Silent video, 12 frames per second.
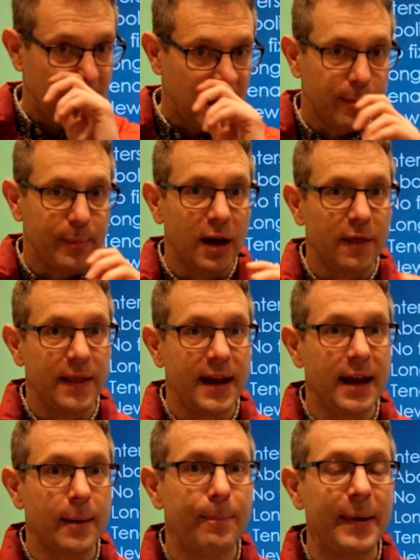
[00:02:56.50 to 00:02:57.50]
But the
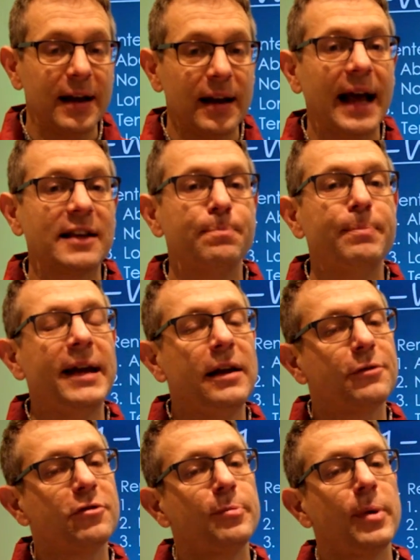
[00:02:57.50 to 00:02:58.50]
bill has been
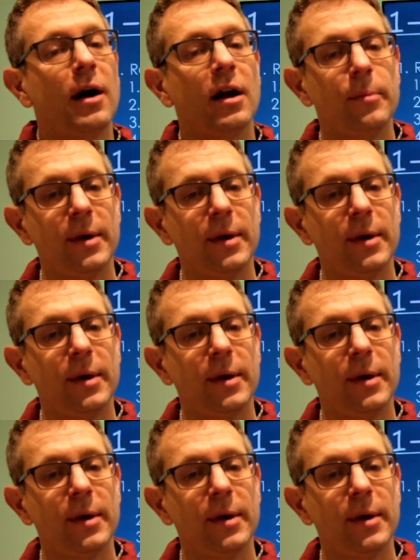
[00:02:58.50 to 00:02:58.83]
through Parliament.